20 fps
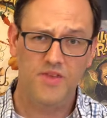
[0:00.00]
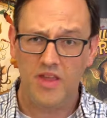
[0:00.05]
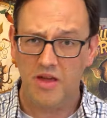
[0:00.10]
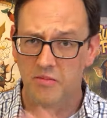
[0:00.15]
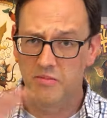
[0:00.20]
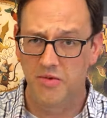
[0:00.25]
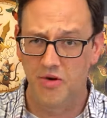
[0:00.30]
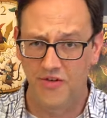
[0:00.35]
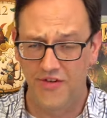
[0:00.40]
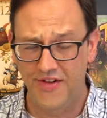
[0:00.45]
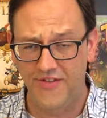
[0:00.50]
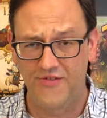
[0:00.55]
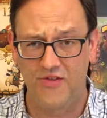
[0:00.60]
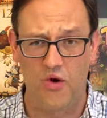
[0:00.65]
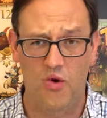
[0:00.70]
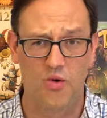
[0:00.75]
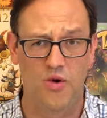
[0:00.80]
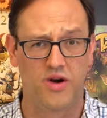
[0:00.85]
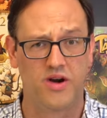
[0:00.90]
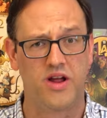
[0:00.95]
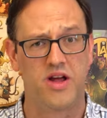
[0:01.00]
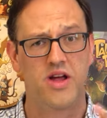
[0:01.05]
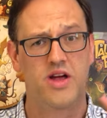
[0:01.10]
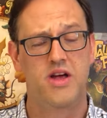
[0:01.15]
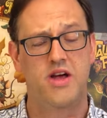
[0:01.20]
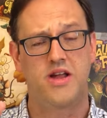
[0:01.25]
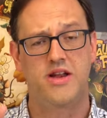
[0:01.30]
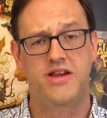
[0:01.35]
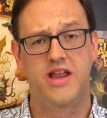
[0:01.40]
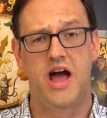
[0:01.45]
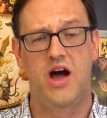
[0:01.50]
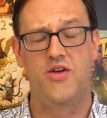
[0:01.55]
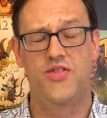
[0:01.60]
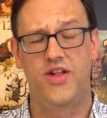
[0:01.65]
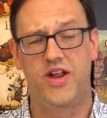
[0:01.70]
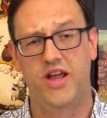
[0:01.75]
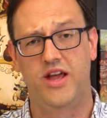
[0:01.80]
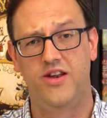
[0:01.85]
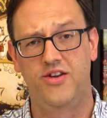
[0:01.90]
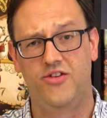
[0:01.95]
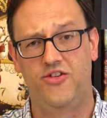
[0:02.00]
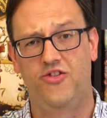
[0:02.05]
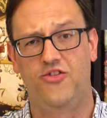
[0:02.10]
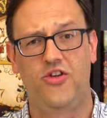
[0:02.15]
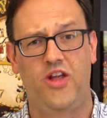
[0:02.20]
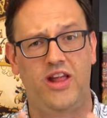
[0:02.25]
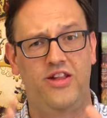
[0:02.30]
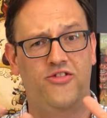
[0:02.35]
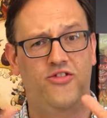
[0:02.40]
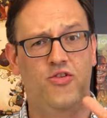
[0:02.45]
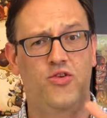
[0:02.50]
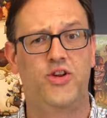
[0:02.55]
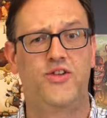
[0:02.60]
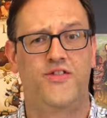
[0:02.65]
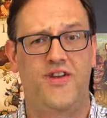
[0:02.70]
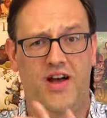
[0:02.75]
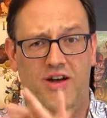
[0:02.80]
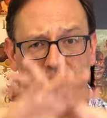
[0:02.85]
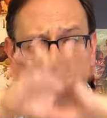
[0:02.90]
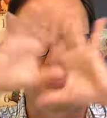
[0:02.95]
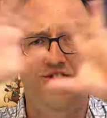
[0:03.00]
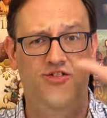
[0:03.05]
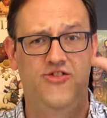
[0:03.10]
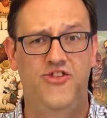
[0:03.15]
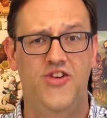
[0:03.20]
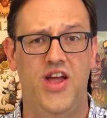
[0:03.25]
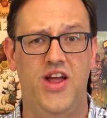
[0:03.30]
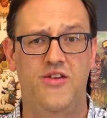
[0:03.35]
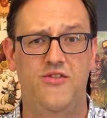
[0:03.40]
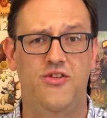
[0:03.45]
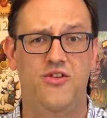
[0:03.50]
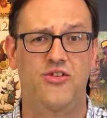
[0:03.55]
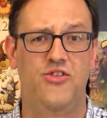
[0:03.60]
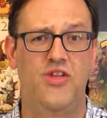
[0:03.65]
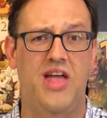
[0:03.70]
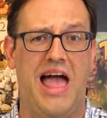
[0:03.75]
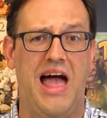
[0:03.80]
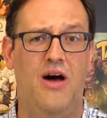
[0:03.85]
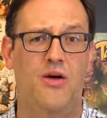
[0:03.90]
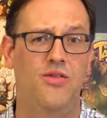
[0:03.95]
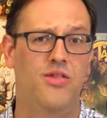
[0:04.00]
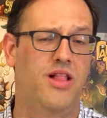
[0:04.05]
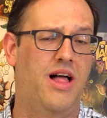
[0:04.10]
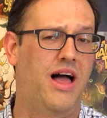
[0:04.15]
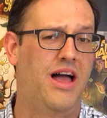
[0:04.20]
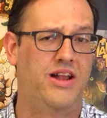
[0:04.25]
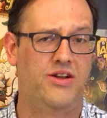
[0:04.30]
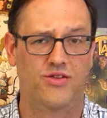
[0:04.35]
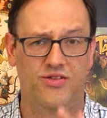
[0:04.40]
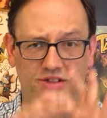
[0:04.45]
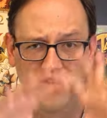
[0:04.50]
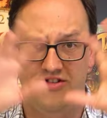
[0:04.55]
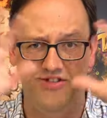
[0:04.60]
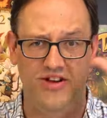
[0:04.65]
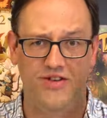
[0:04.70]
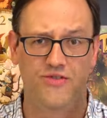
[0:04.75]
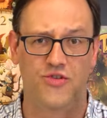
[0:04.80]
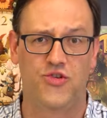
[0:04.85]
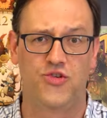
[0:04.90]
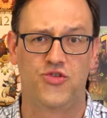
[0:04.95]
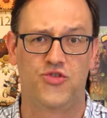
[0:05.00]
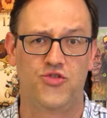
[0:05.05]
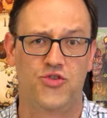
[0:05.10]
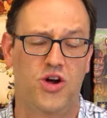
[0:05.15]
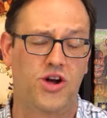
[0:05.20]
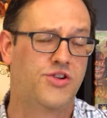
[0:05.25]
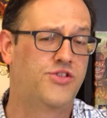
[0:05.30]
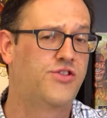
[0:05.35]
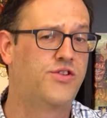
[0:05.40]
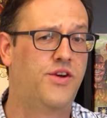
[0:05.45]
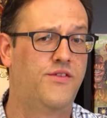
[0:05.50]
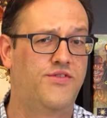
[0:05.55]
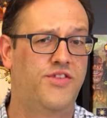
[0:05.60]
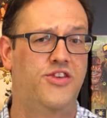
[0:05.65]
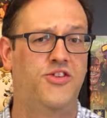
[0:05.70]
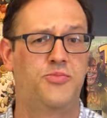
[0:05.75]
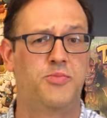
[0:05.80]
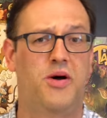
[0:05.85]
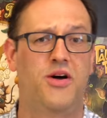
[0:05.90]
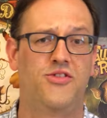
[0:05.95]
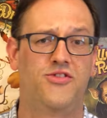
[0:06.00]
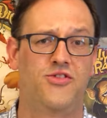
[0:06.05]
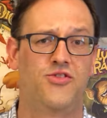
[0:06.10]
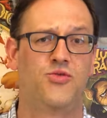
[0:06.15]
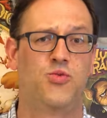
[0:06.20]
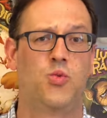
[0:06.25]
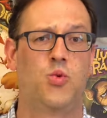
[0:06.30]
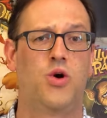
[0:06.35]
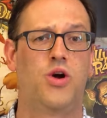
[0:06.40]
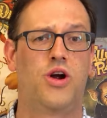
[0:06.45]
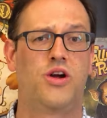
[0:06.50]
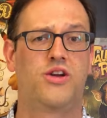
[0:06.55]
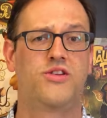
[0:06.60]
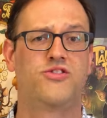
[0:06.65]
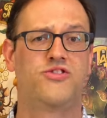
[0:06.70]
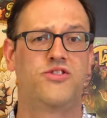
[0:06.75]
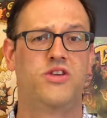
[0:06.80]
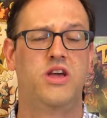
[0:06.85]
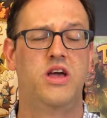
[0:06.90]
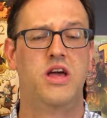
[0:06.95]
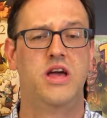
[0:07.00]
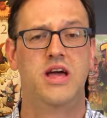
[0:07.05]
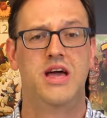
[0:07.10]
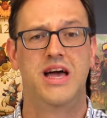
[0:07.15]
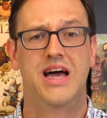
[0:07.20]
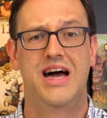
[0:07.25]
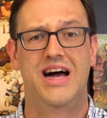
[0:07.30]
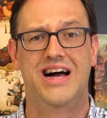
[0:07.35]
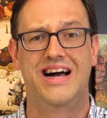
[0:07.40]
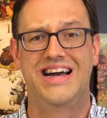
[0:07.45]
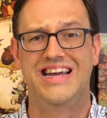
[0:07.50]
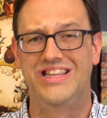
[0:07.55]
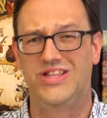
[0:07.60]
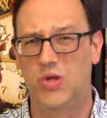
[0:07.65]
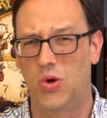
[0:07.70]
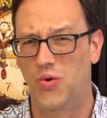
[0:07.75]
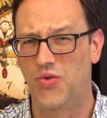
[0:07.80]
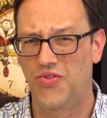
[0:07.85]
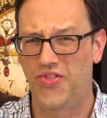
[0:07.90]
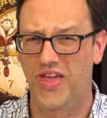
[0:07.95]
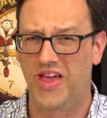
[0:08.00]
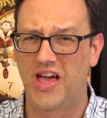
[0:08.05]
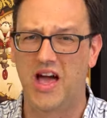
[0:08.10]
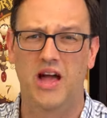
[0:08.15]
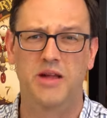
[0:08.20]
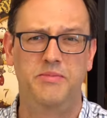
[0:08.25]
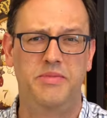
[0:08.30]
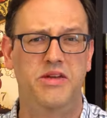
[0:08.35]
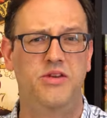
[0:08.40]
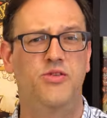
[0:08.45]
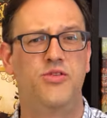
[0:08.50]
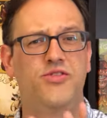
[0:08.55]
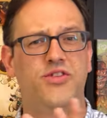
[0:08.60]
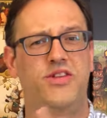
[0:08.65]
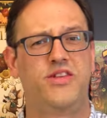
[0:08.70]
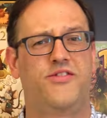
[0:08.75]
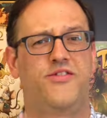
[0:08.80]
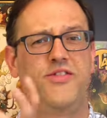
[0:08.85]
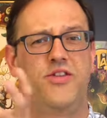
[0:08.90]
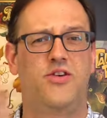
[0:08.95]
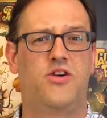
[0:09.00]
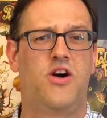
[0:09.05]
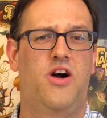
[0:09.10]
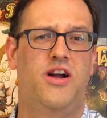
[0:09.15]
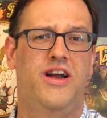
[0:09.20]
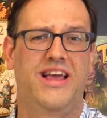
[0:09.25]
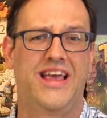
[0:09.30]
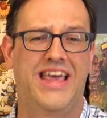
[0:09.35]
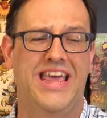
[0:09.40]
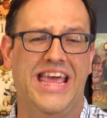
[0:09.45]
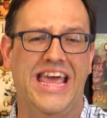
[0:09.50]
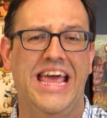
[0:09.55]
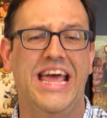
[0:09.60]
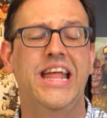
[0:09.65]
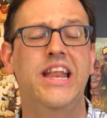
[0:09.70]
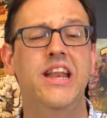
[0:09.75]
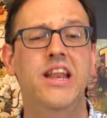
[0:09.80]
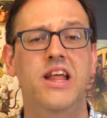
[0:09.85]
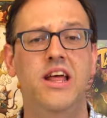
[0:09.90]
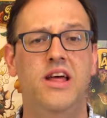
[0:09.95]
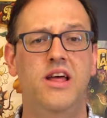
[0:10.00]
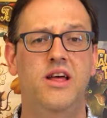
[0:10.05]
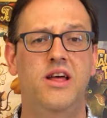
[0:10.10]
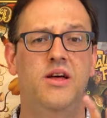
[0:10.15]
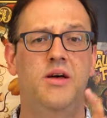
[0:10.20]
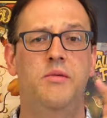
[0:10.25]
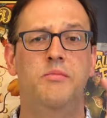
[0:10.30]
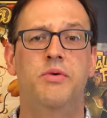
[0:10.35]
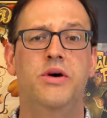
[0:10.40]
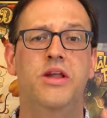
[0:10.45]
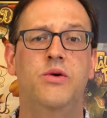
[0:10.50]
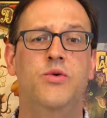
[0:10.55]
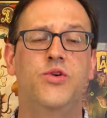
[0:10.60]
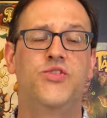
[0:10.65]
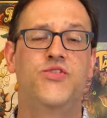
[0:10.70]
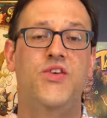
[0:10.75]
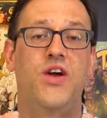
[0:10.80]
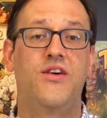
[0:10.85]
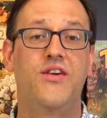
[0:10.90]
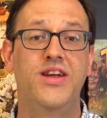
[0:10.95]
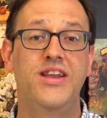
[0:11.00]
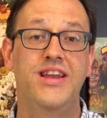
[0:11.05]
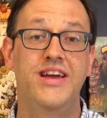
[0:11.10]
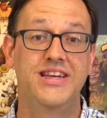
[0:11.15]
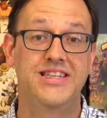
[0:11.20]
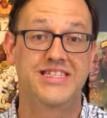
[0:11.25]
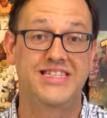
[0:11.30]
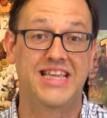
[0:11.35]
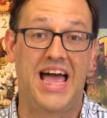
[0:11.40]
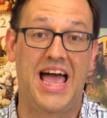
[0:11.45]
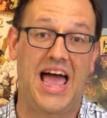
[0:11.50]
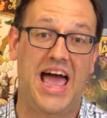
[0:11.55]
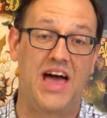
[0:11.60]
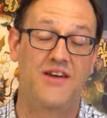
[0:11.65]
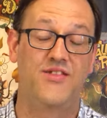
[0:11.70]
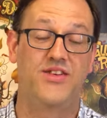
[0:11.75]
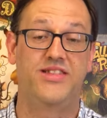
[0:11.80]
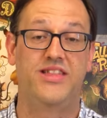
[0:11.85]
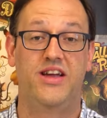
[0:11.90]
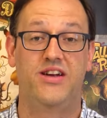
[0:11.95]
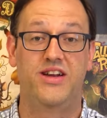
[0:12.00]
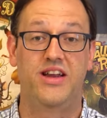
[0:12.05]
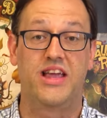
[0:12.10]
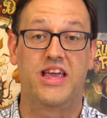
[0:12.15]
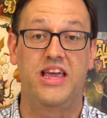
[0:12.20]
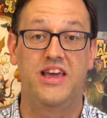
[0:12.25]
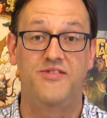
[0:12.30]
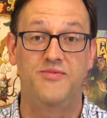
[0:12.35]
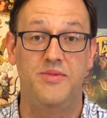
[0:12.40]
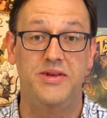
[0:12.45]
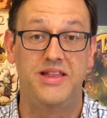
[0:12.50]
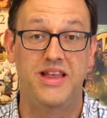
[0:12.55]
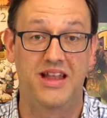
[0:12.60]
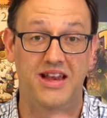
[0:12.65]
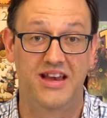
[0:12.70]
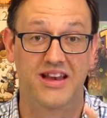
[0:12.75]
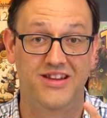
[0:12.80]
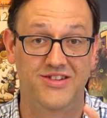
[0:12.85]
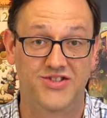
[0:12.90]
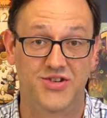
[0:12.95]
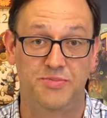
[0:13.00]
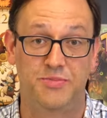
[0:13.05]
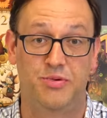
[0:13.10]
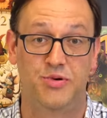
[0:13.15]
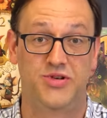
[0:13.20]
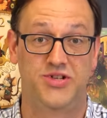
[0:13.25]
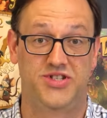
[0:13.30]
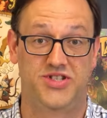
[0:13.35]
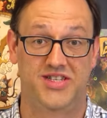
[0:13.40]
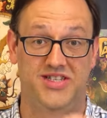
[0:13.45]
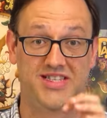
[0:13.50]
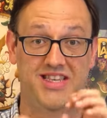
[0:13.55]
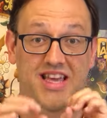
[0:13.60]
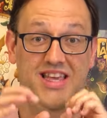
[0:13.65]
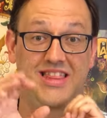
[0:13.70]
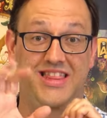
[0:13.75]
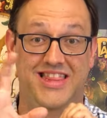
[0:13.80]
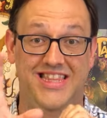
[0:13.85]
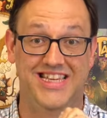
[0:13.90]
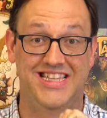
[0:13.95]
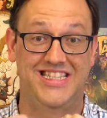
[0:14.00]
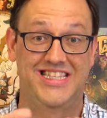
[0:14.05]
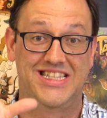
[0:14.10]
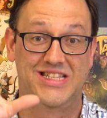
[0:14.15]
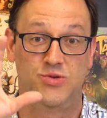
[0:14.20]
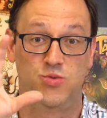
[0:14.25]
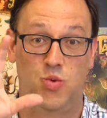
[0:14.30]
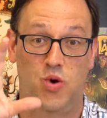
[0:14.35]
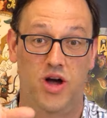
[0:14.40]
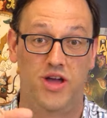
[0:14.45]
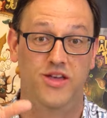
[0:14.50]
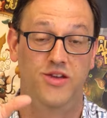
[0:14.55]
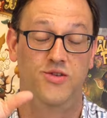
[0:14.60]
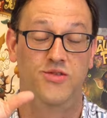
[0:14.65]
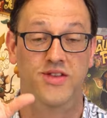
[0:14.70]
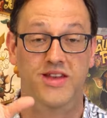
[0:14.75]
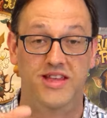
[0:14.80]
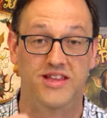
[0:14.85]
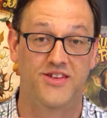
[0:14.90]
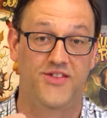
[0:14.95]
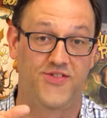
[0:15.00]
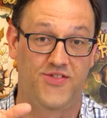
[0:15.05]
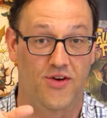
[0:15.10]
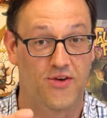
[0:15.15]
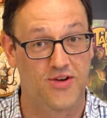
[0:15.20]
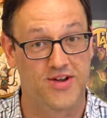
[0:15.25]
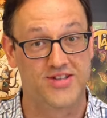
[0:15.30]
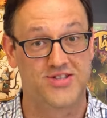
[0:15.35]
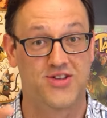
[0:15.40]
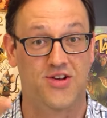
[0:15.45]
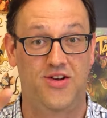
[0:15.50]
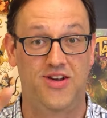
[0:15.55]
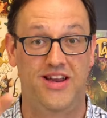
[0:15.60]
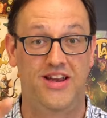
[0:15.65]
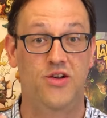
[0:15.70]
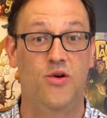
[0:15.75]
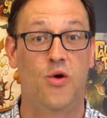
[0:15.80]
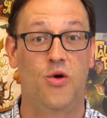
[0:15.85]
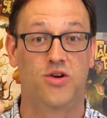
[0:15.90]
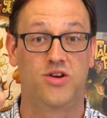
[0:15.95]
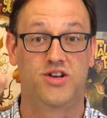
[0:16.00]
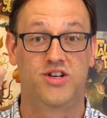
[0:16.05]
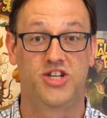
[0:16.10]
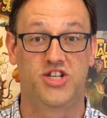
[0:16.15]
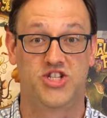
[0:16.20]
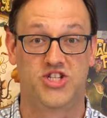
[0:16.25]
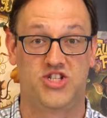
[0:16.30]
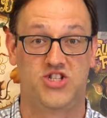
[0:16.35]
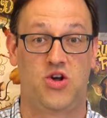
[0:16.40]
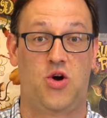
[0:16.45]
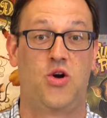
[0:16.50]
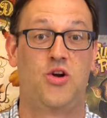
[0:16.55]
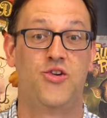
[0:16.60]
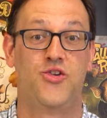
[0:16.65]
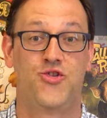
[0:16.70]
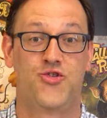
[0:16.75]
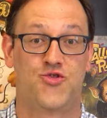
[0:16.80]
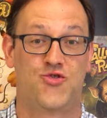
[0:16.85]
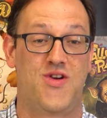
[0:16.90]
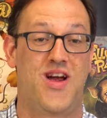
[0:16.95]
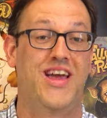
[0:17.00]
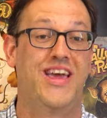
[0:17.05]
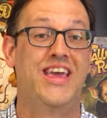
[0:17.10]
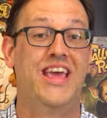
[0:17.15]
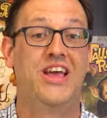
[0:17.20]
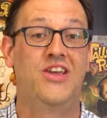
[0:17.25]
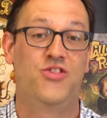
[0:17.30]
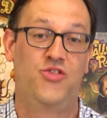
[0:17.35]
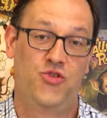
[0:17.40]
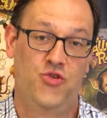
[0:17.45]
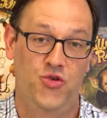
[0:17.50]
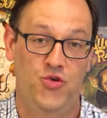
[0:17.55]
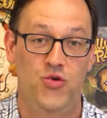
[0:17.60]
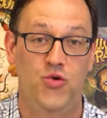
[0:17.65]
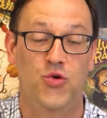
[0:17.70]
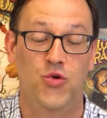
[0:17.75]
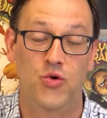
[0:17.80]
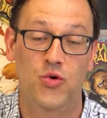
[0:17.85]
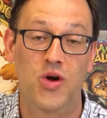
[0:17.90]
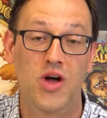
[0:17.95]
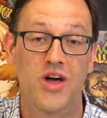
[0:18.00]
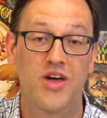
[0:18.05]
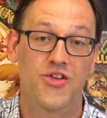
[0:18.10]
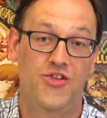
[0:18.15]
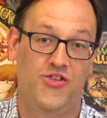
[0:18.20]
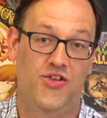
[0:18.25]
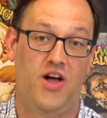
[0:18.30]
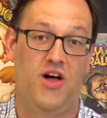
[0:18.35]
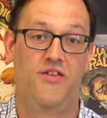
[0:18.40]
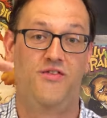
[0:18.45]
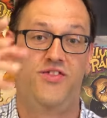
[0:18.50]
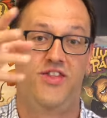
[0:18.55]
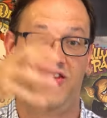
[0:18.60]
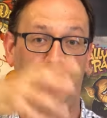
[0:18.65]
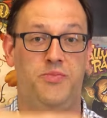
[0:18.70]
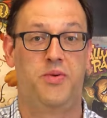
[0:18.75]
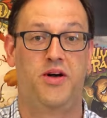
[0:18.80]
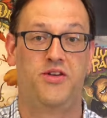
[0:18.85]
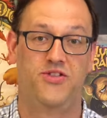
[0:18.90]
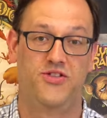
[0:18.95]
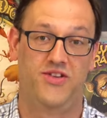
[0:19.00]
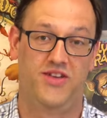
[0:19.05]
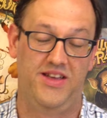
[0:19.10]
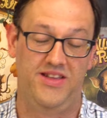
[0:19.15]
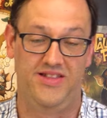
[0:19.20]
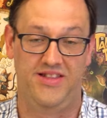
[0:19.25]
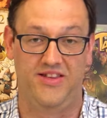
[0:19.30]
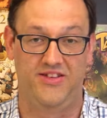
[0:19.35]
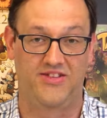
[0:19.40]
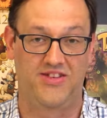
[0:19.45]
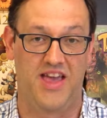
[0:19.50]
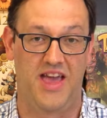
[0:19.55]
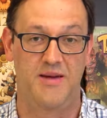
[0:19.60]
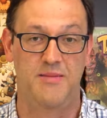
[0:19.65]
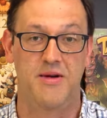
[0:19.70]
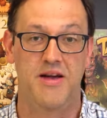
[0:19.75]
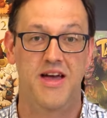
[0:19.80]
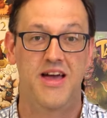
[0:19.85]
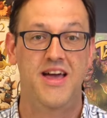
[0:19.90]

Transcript: moving forward, now that I understand sort of how the general outline or the general structure of these puzzles works, I don't think I'd be using the flow card again. But it was very nice to have it there to give me that initial push to say, this is what you need to focus on in order to start trying to solve this puzzle in this game.